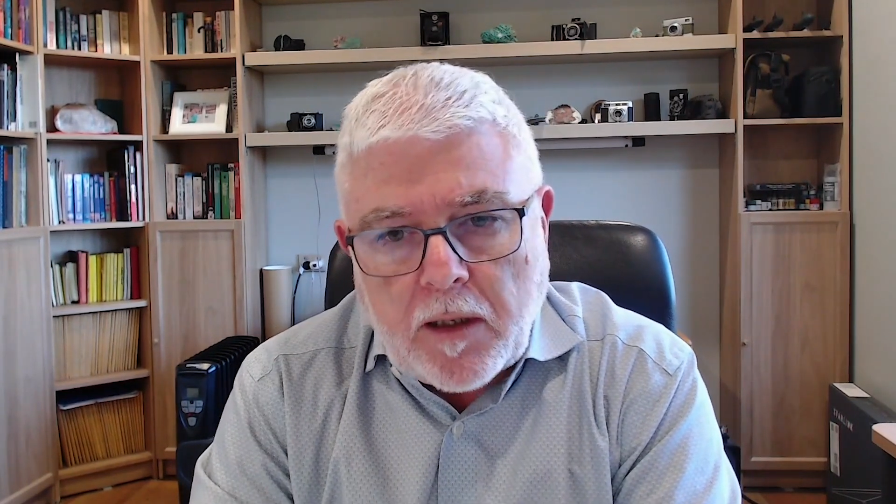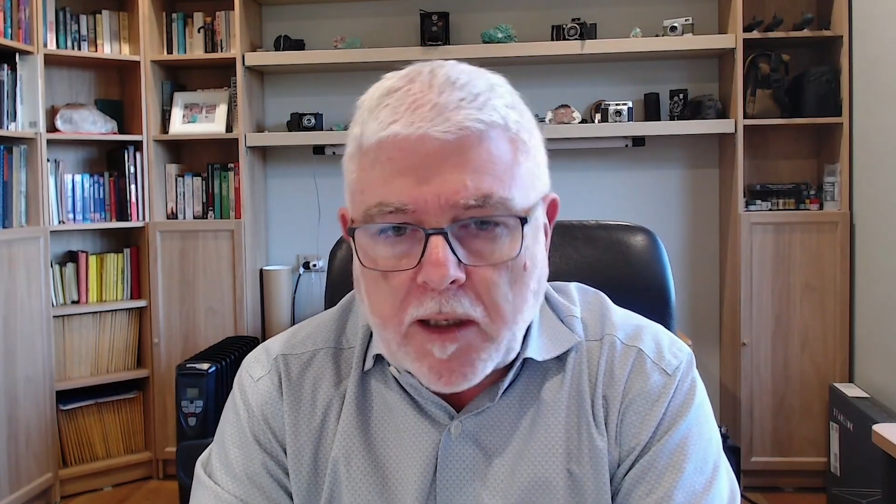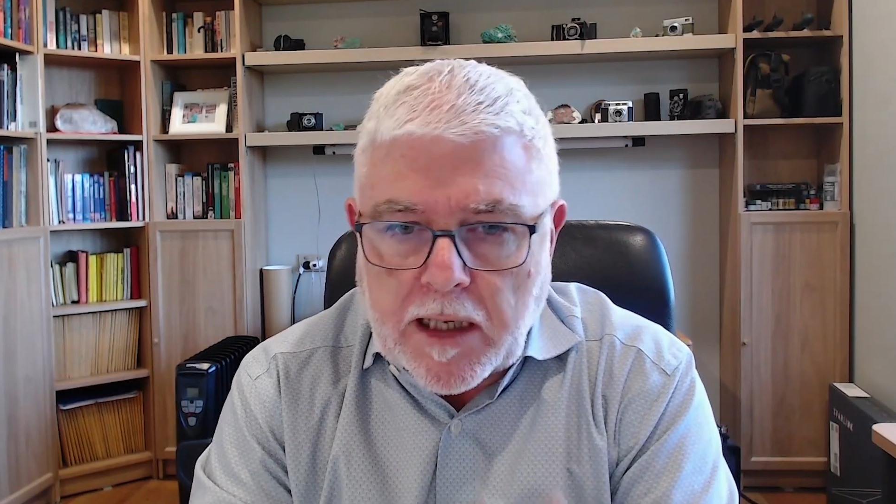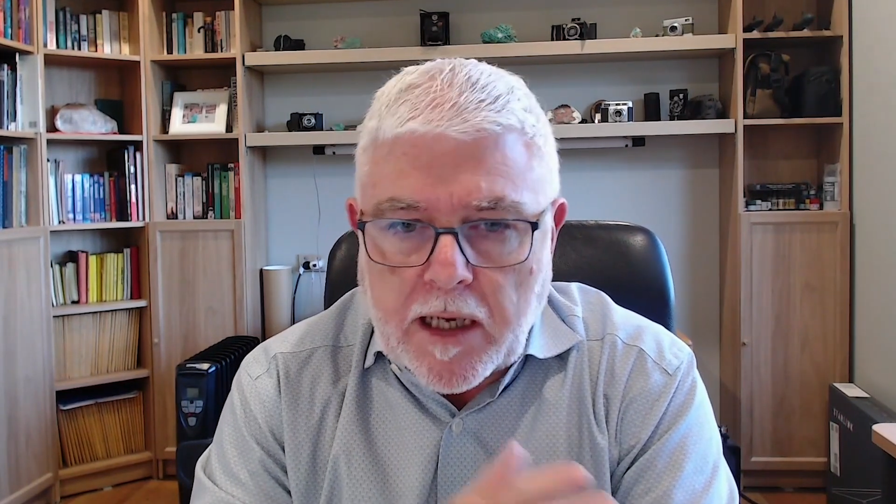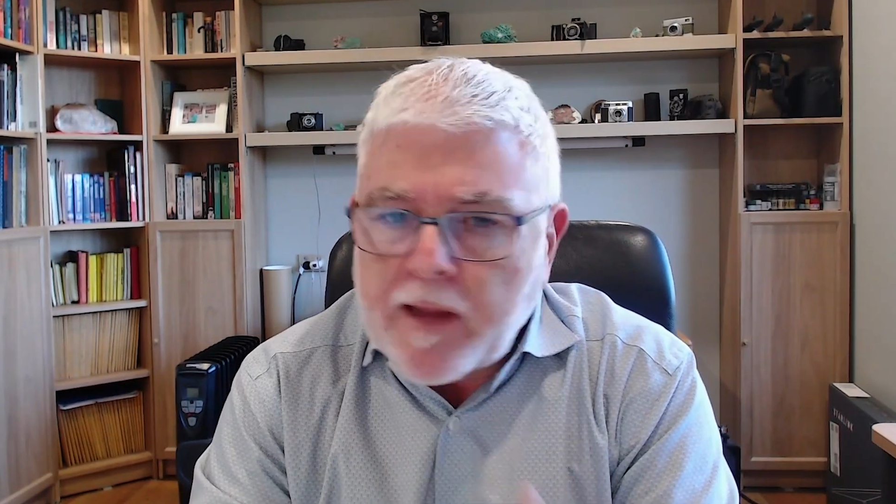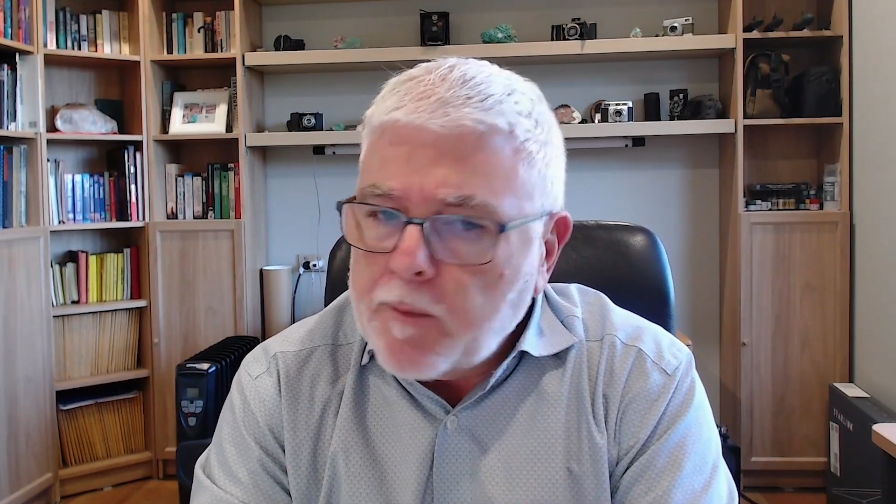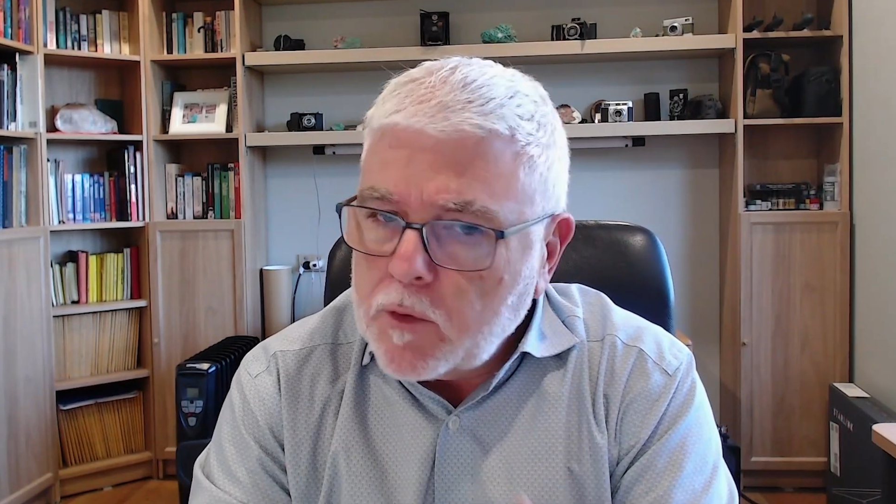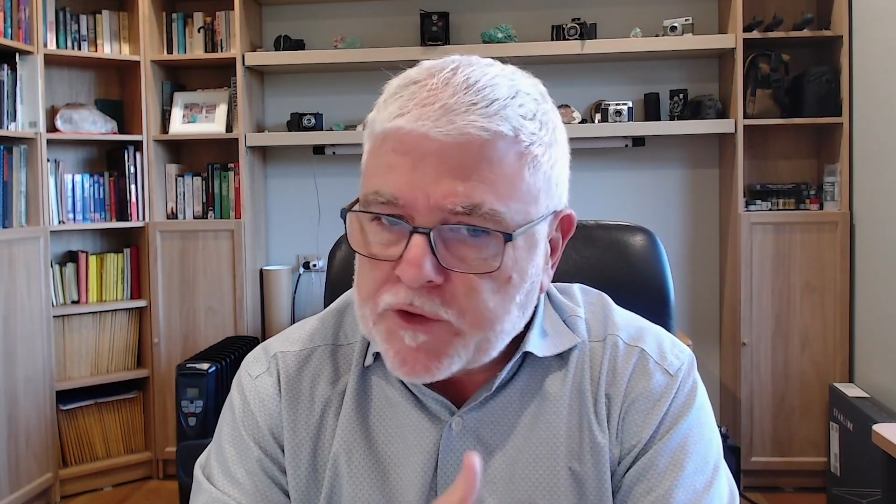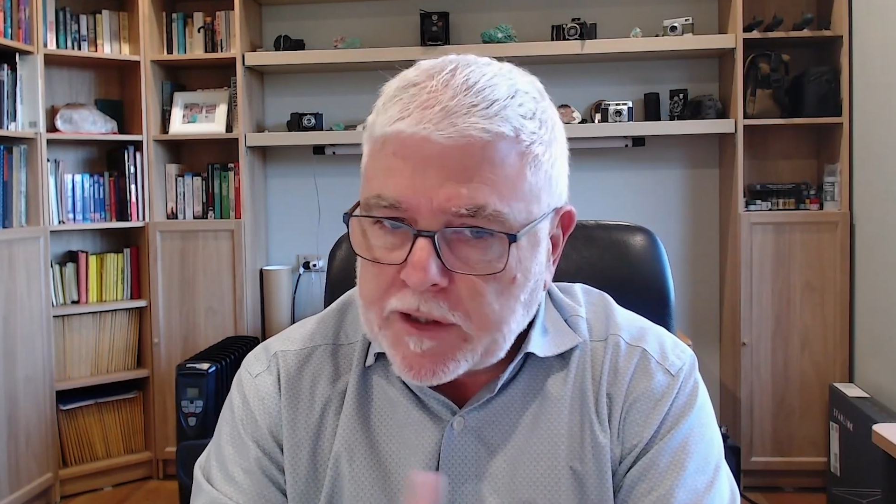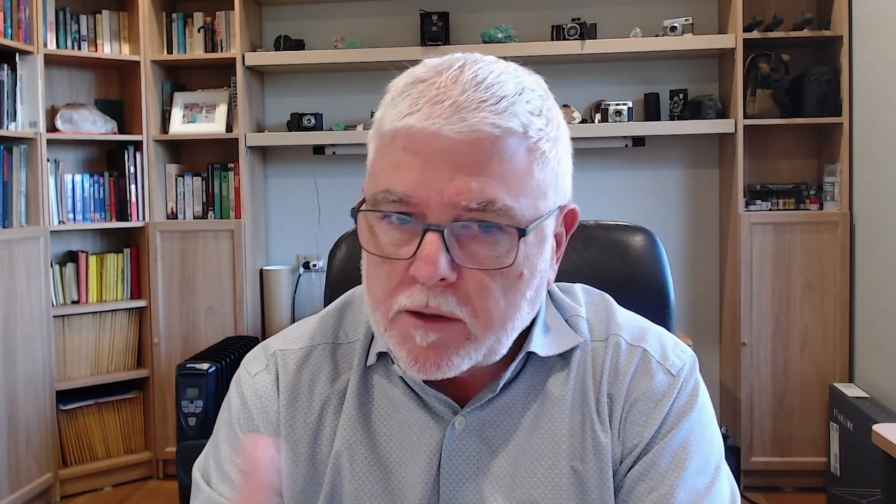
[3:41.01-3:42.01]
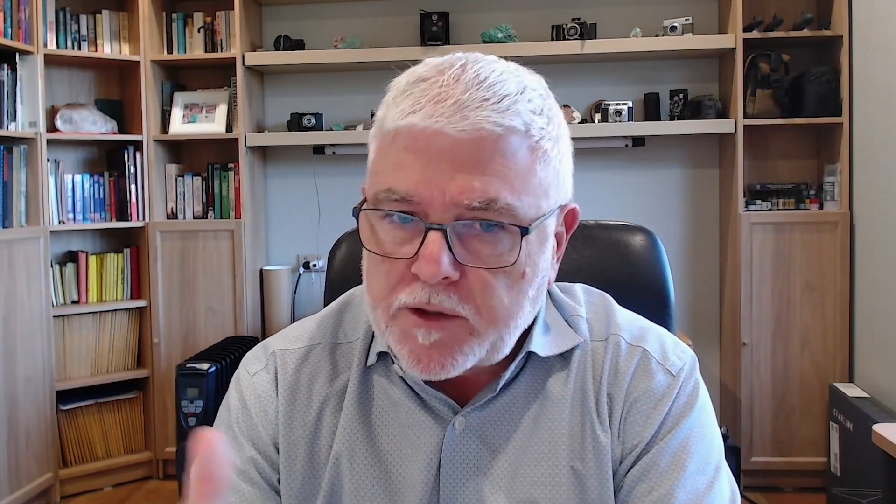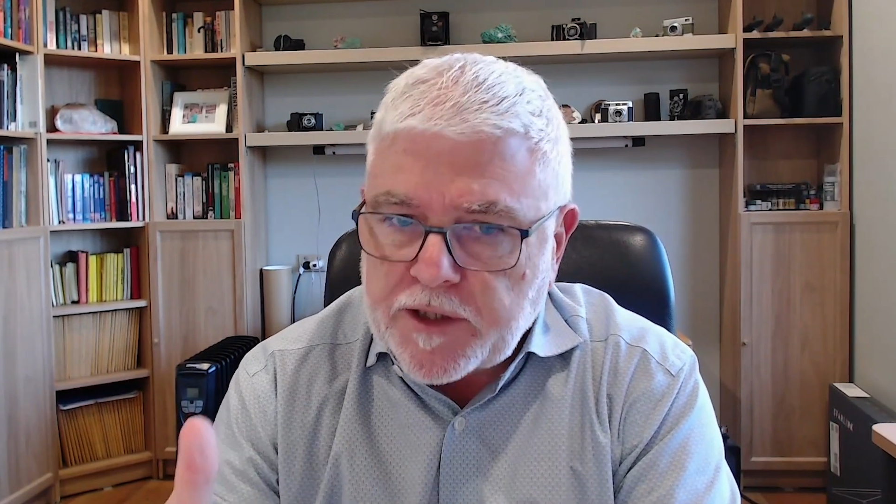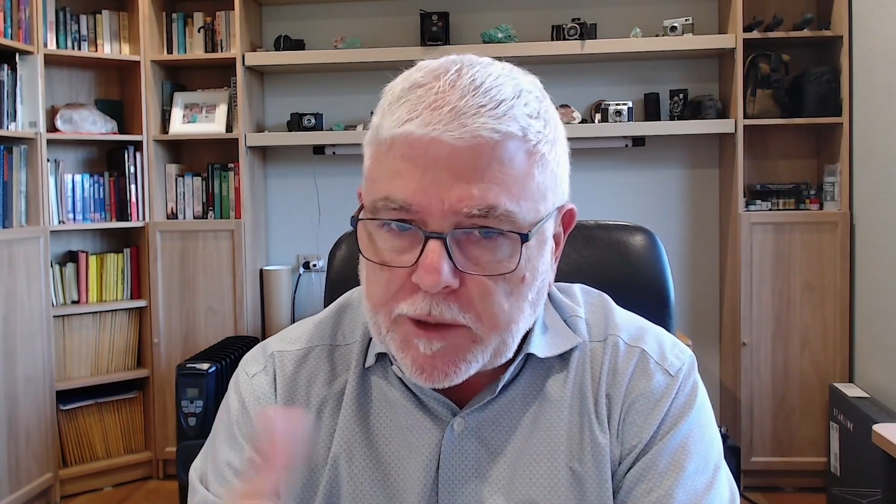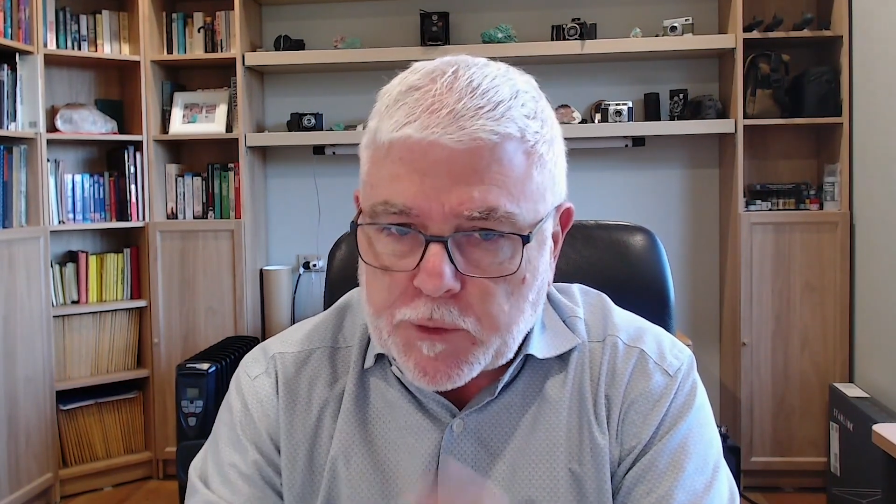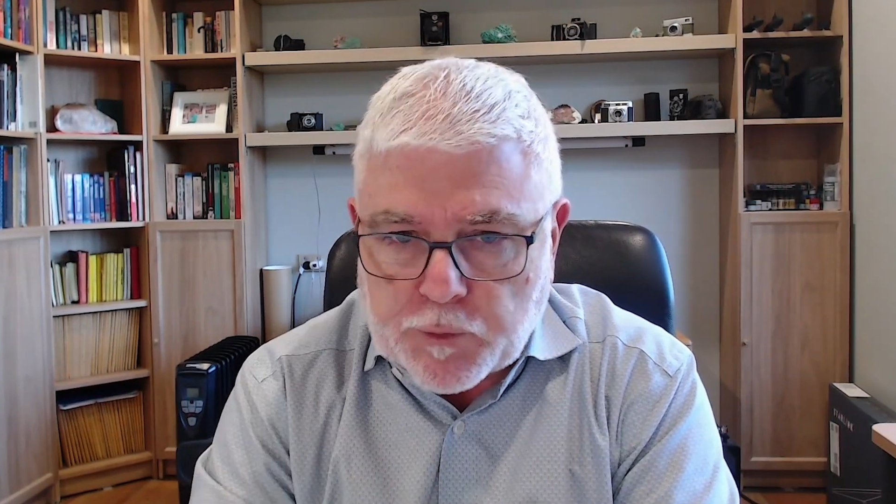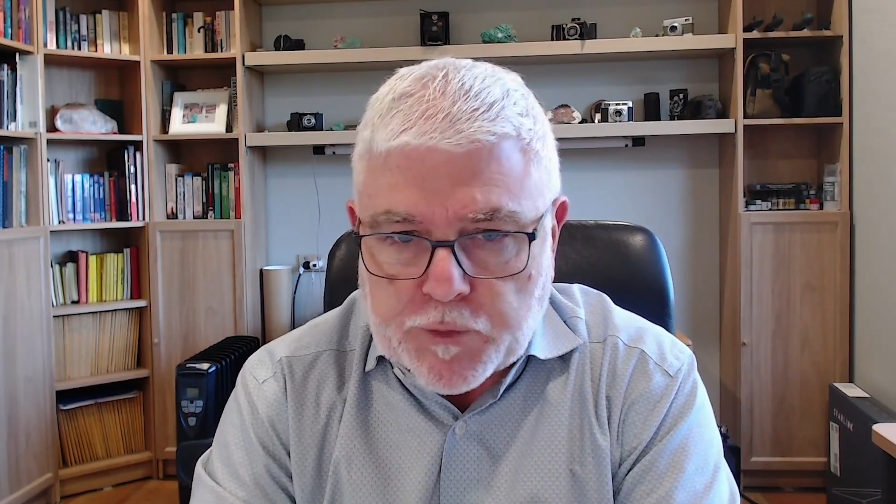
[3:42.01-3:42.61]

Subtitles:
And then we'll see continuous